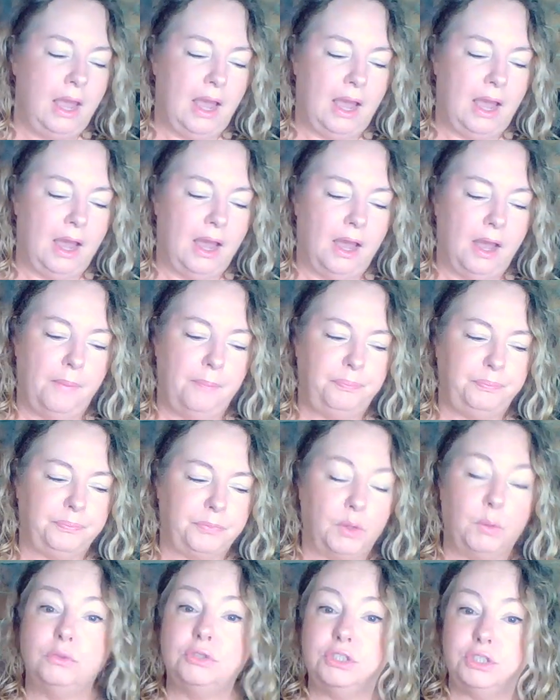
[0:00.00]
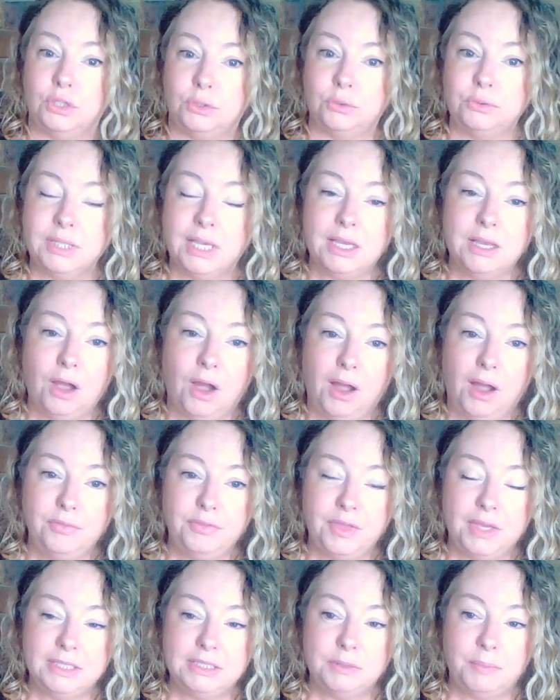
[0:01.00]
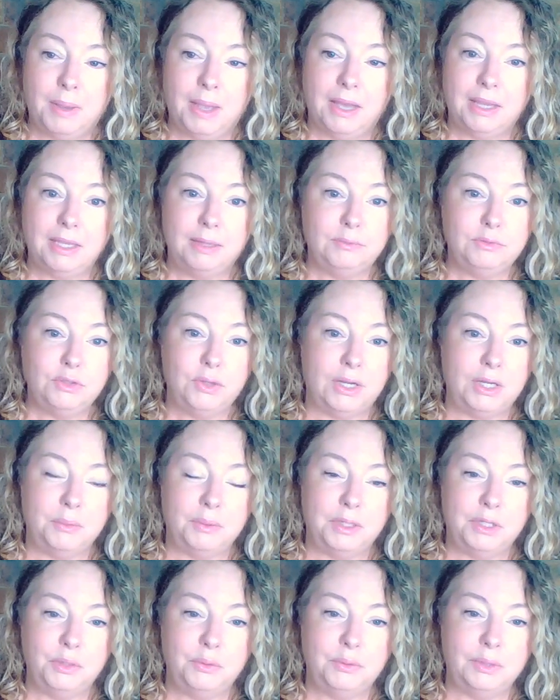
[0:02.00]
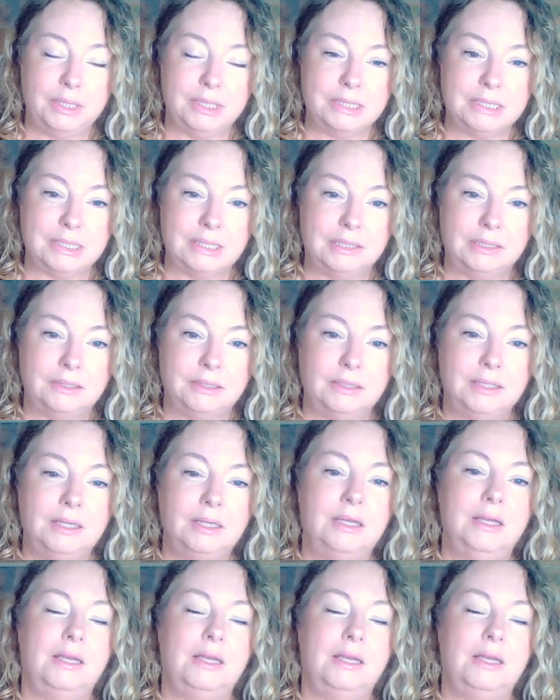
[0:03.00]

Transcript: um, will still say kind things about him to anyone who will listen,